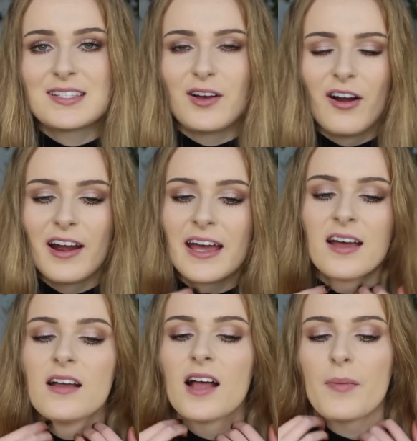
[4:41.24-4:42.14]

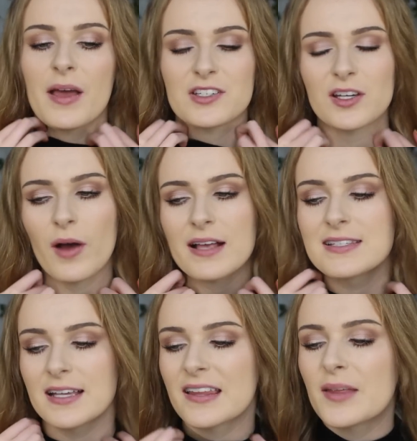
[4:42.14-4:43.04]
sorry. I'm actually quite
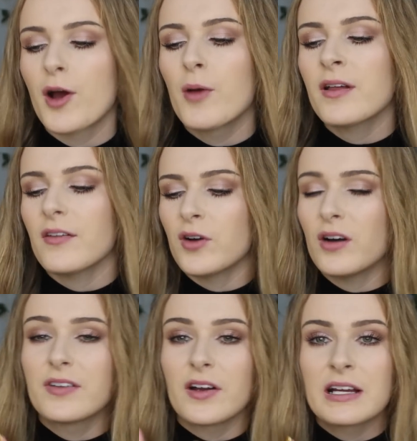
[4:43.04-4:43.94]
sick at the moment. I've
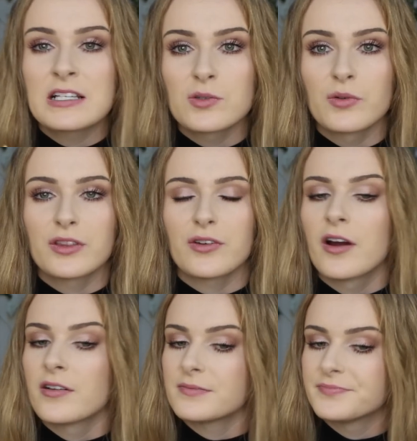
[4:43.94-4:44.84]
got a very sore
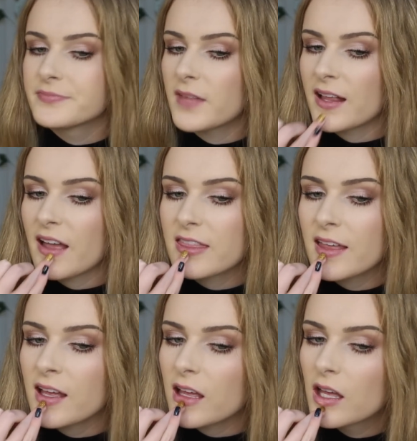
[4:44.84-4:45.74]
throat and I
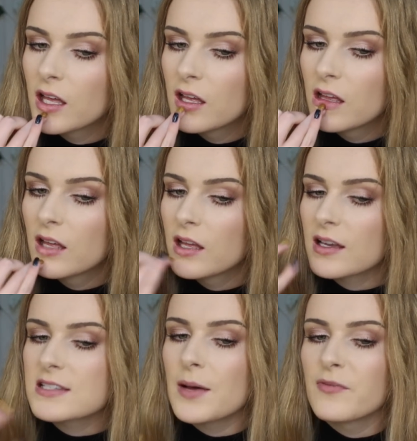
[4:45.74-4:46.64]
think
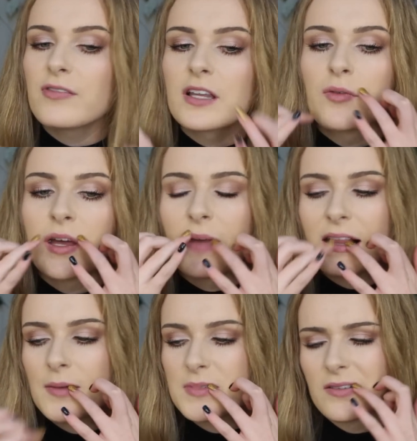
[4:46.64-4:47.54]
because I'm fluey
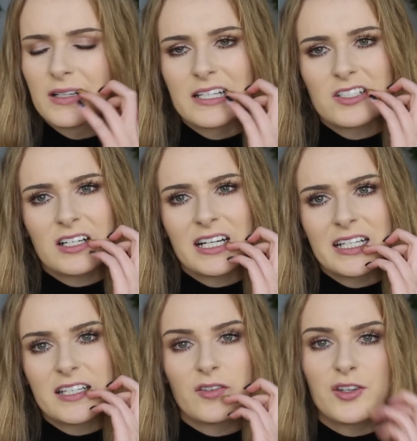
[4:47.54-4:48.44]
my lips are really
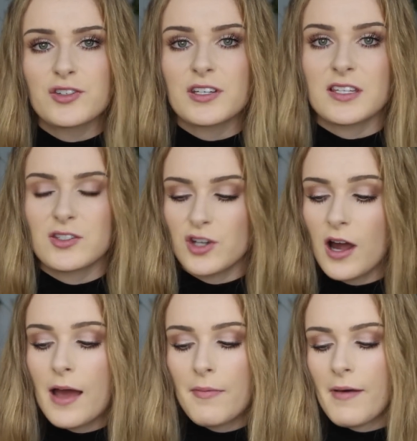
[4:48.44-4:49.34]
dry. They're not usually this
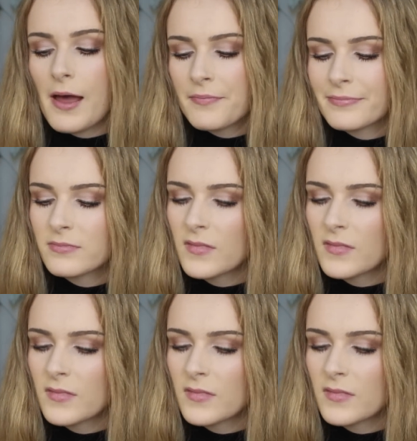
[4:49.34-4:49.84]
dry but